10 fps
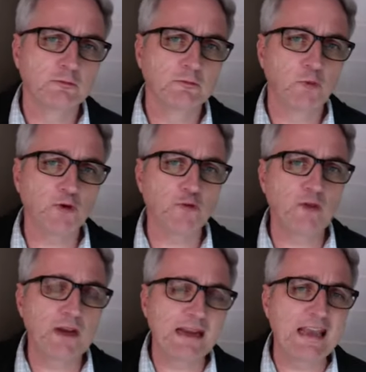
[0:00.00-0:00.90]
what's
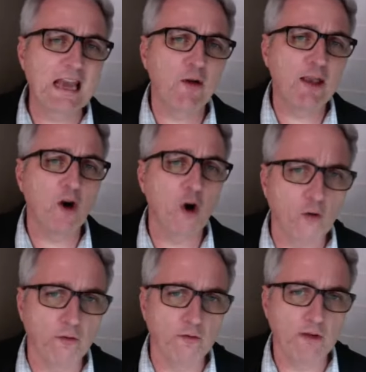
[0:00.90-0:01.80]
really going
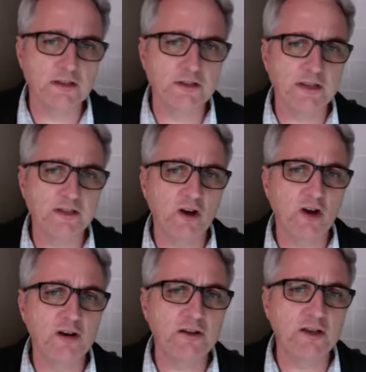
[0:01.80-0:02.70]
on is this
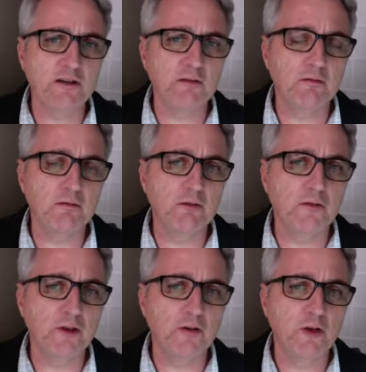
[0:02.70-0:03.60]
idea
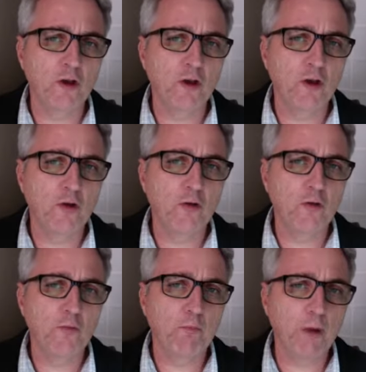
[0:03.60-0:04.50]
that
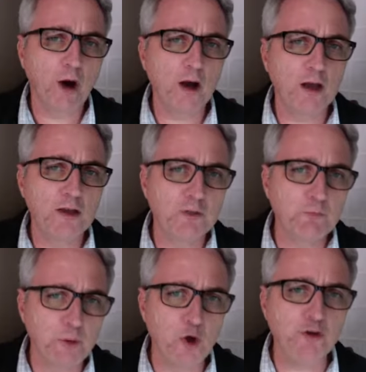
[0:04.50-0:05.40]
buyers and
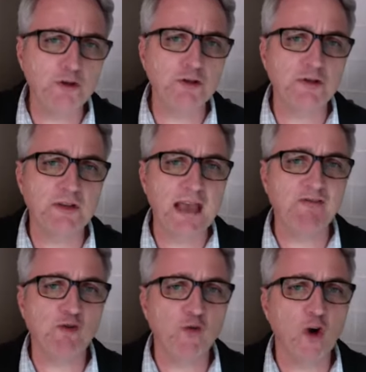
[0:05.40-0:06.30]
purchasers have
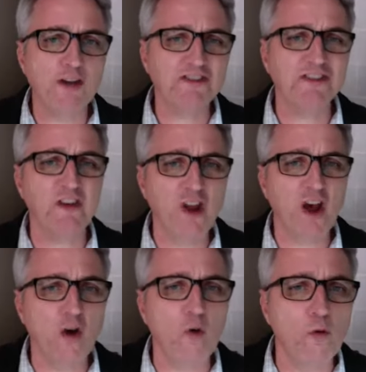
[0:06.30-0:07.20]
a right to
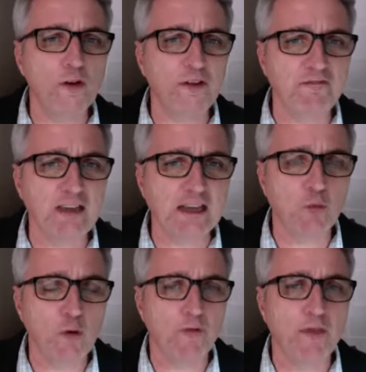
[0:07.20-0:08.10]
know what affects
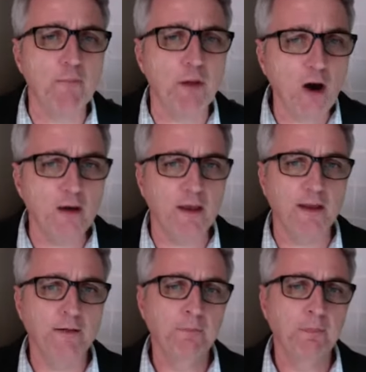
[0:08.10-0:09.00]
what they're buying